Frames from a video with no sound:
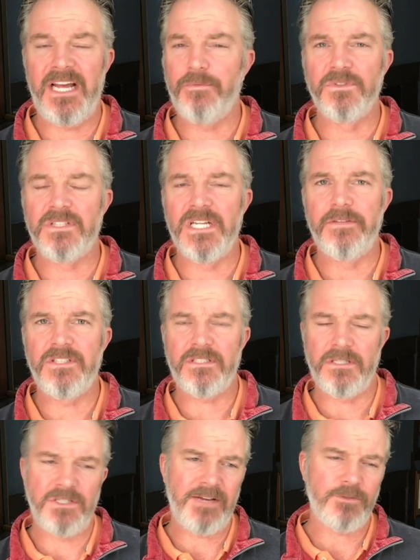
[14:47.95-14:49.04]
everyone's nervous,
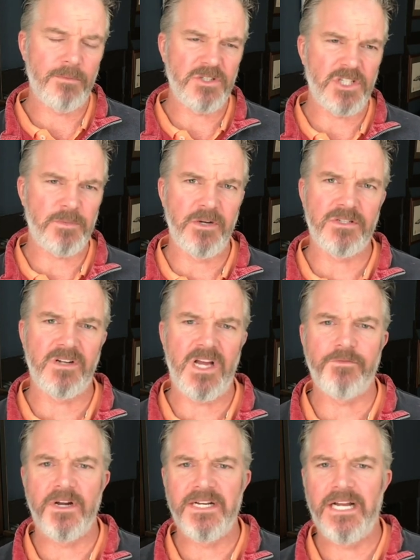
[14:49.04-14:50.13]
and you haven't got much experience of
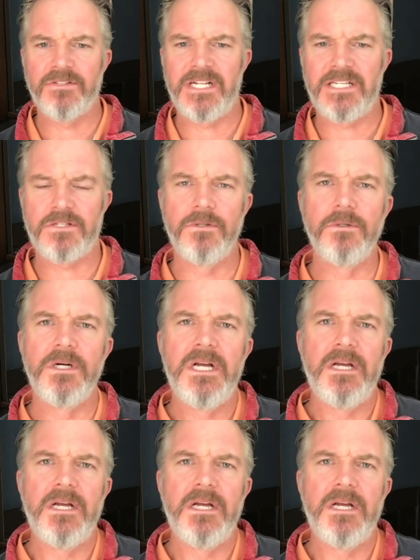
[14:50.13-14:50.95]
life right now, so that's cool.